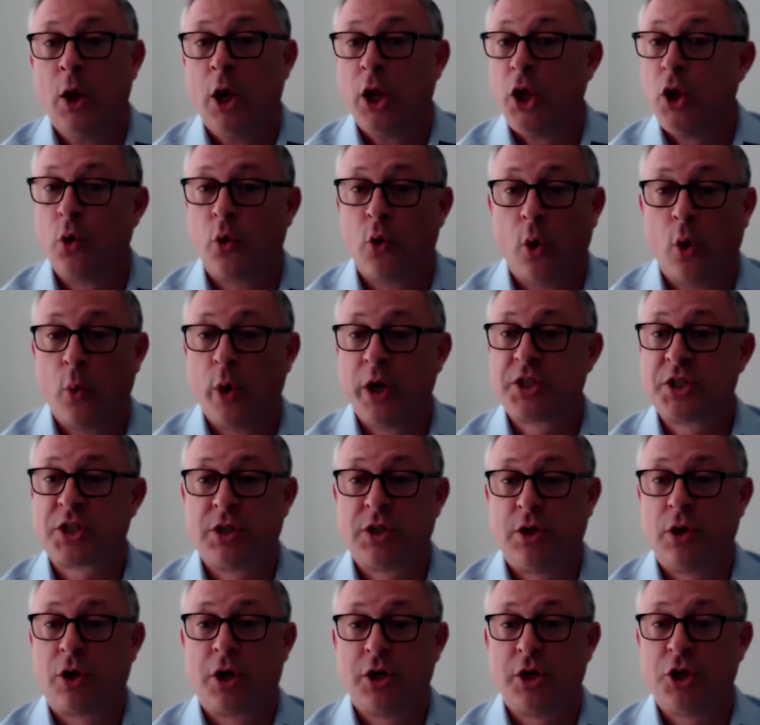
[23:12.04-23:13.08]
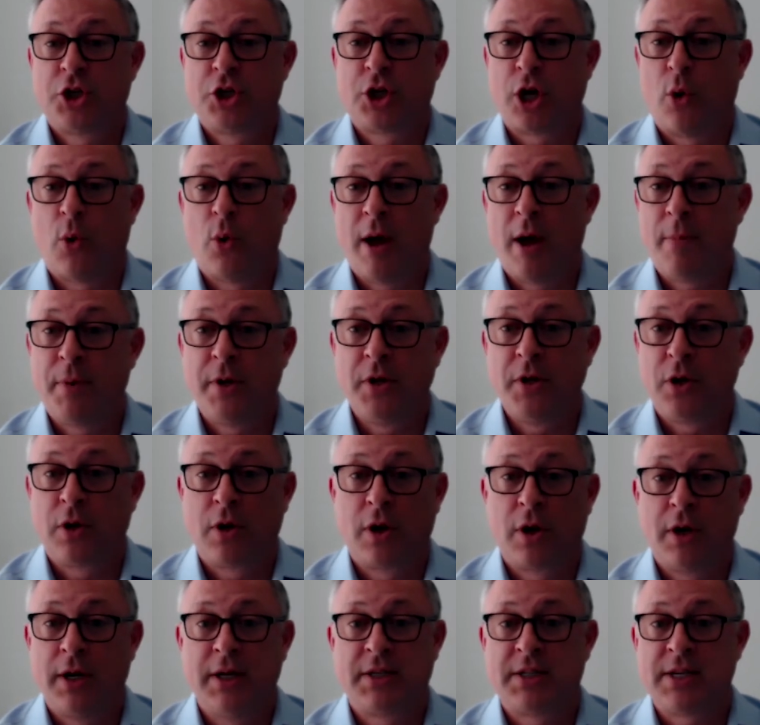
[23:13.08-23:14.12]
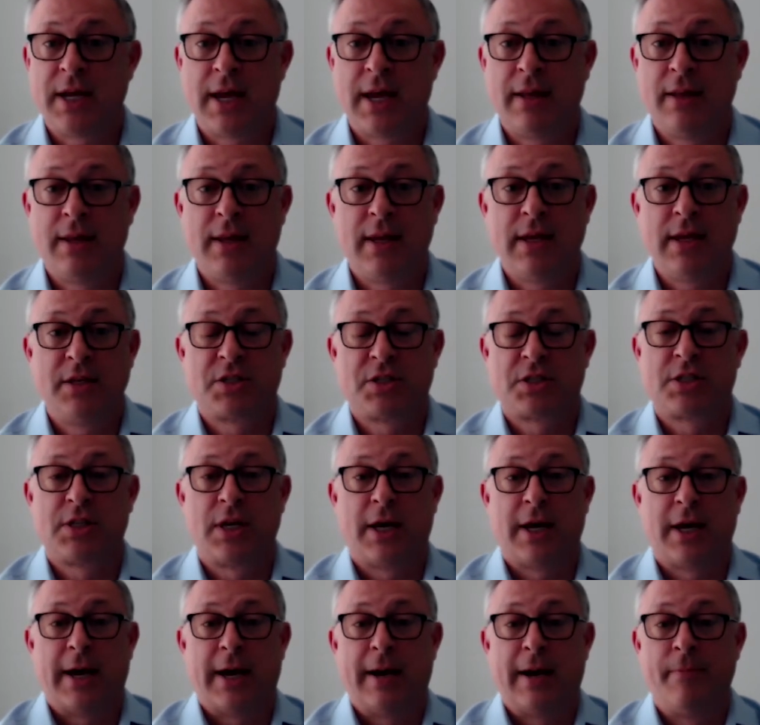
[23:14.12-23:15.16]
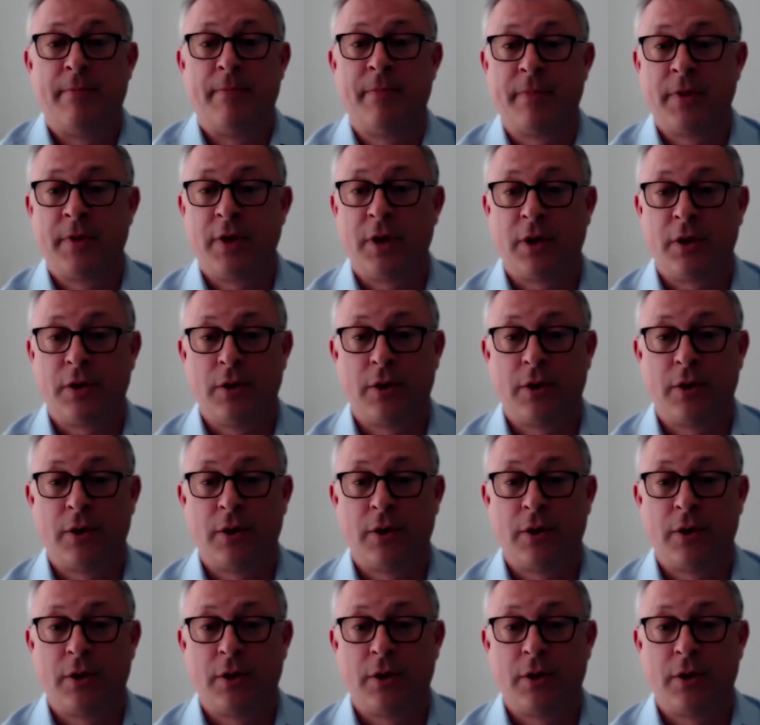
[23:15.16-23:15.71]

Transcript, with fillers: you're always you're going to show up and you're going to attend these um, you,